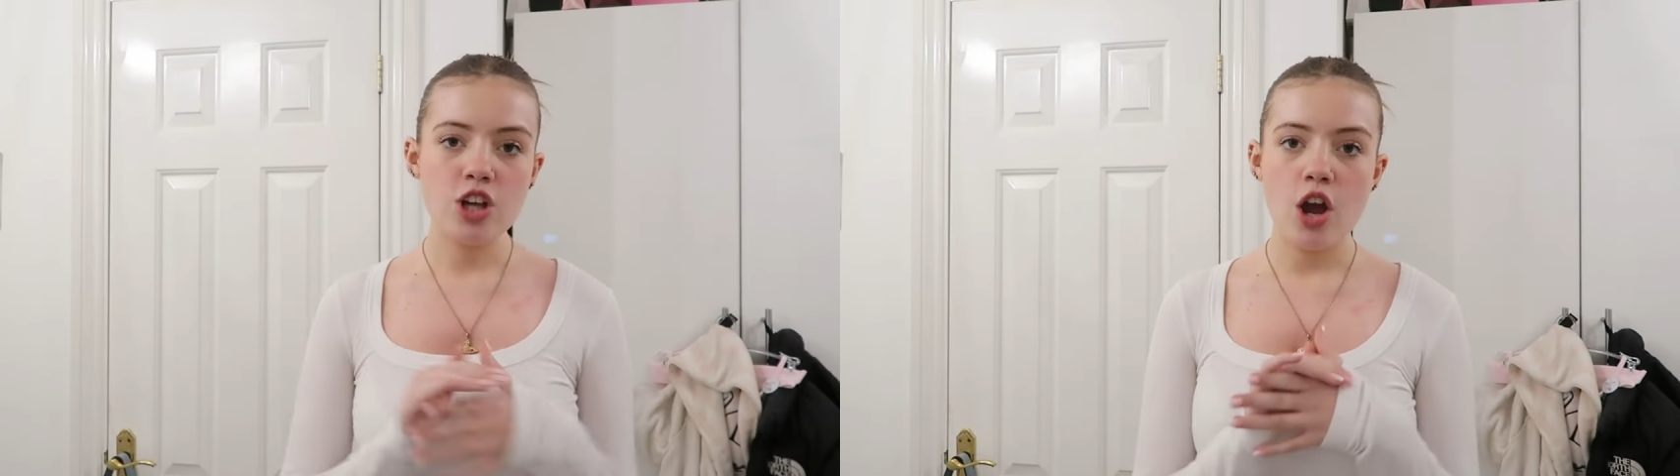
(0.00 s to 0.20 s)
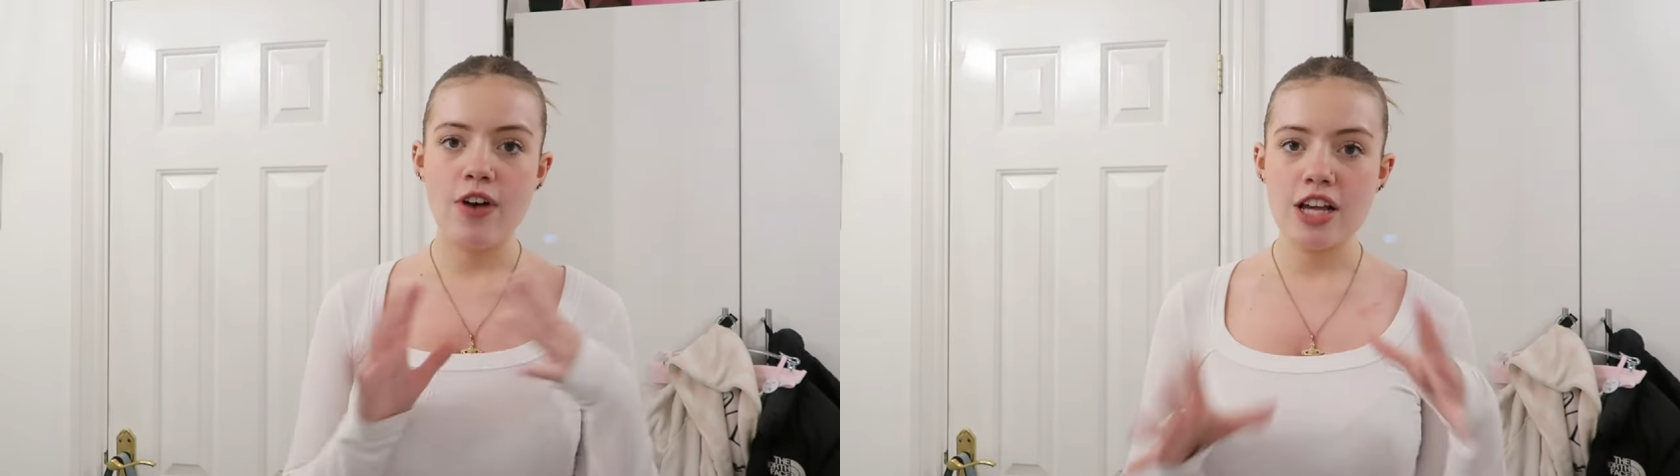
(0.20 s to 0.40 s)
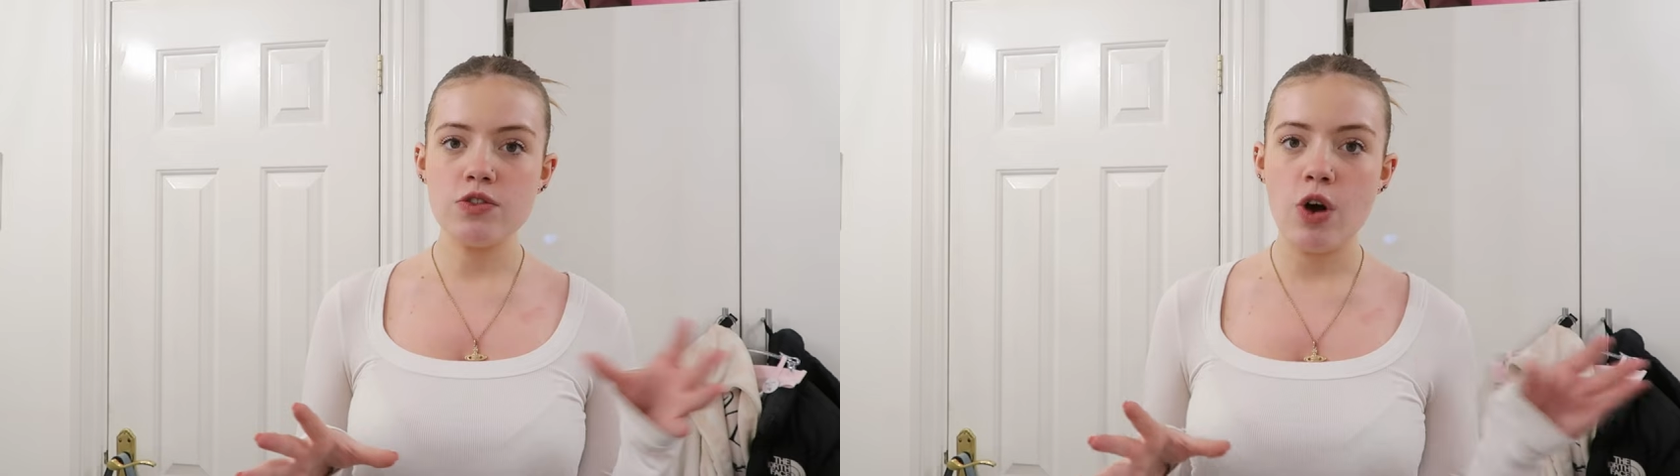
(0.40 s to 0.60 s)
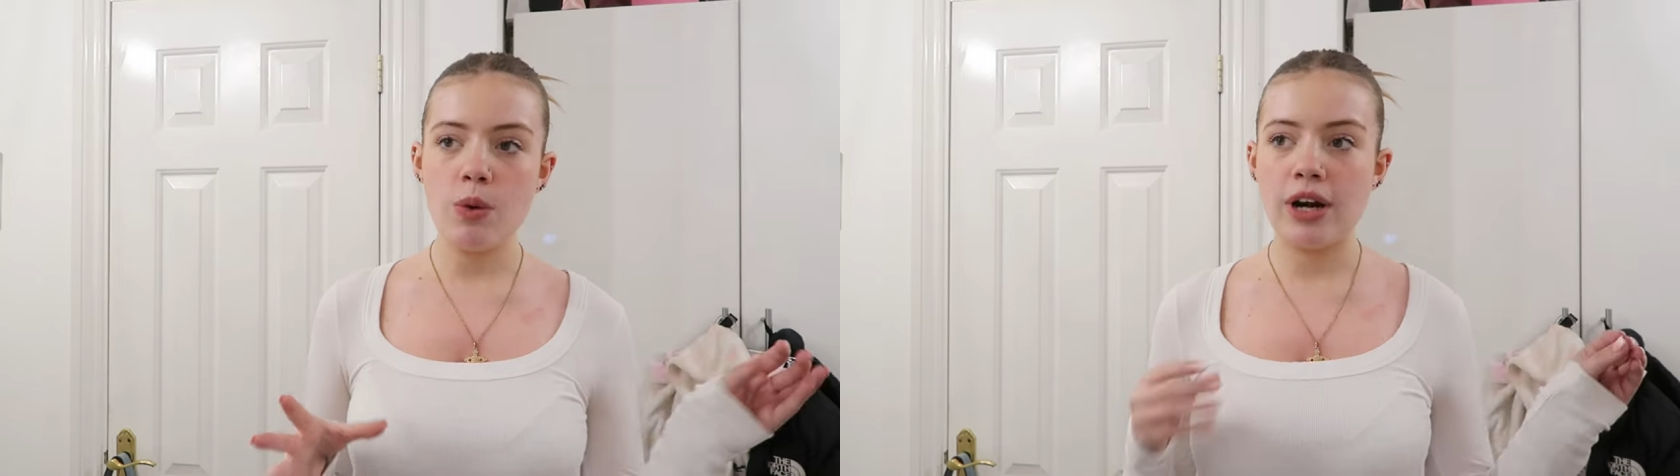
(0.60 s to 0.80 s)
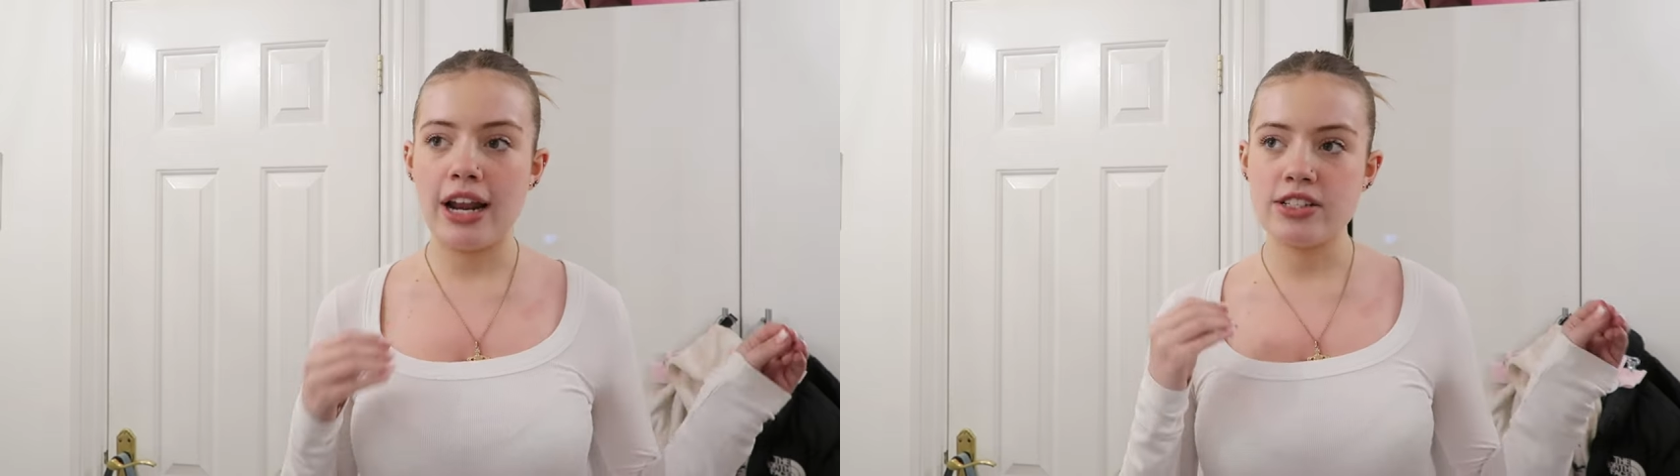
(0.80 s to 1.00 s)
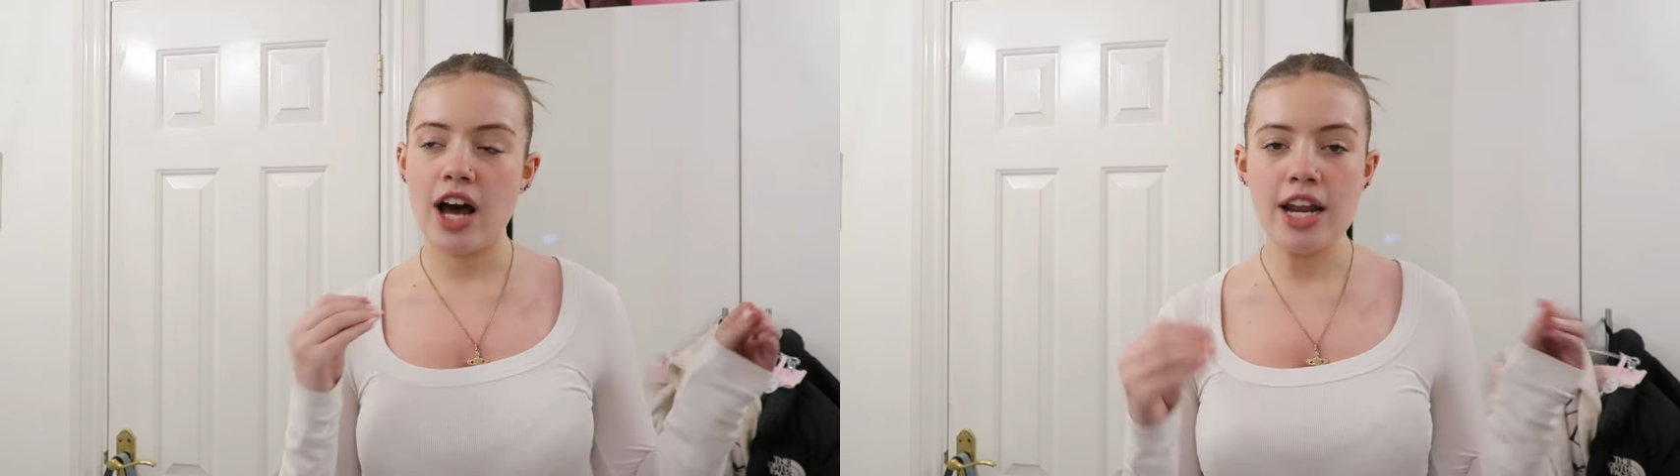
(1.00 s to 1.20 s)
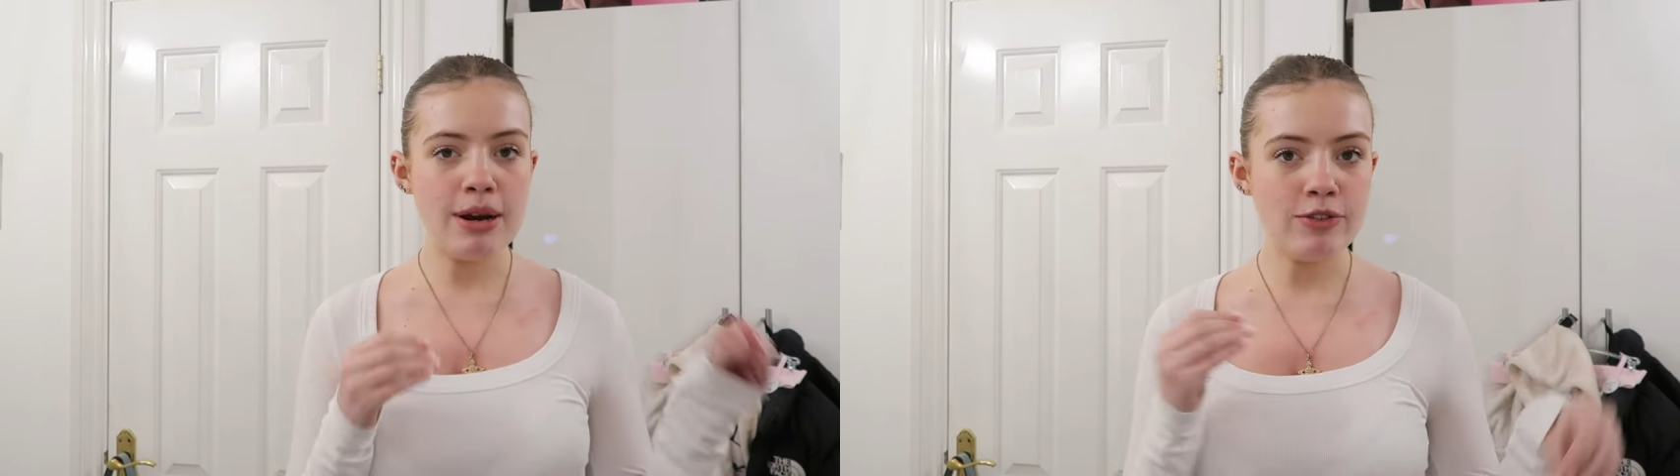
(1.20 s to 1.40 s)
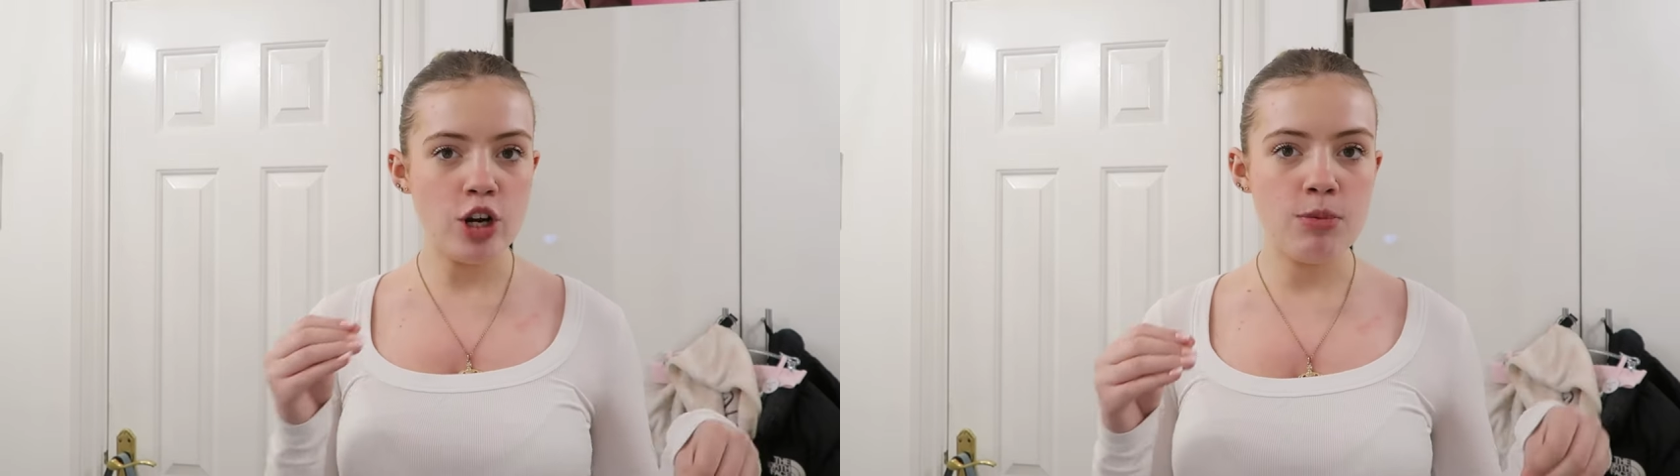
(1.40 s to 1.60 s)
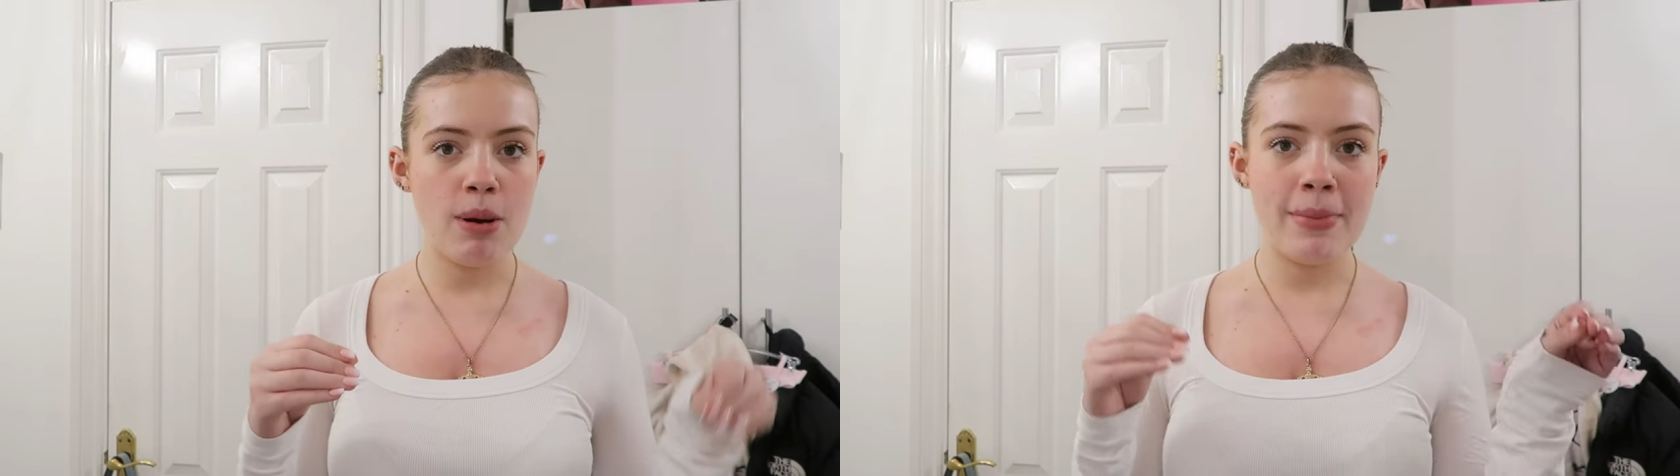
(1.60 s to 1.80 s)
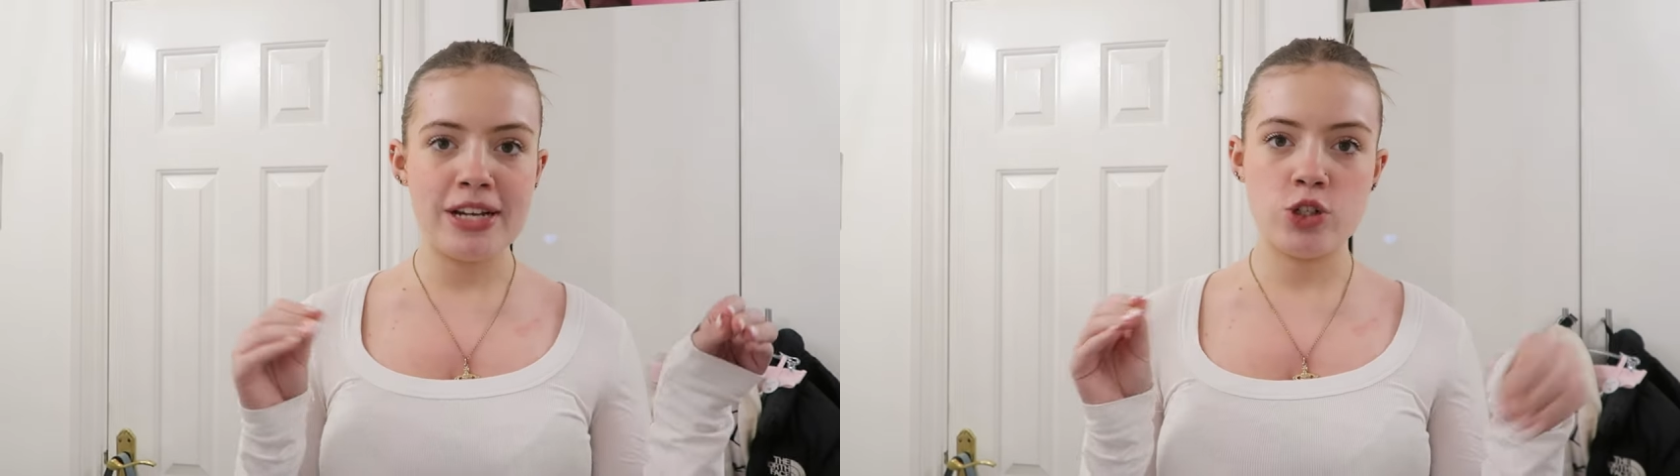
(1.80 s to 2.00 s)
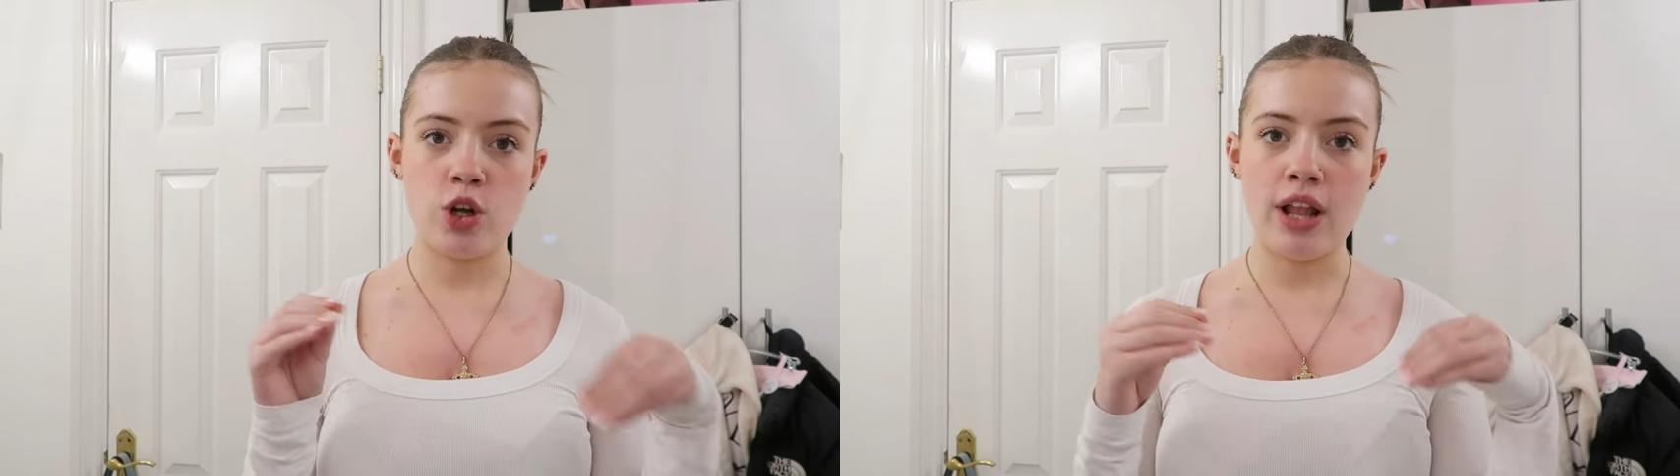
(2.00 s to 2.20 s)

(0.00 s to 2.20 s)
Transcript: So first of all, I wanna like tidy my room and make sure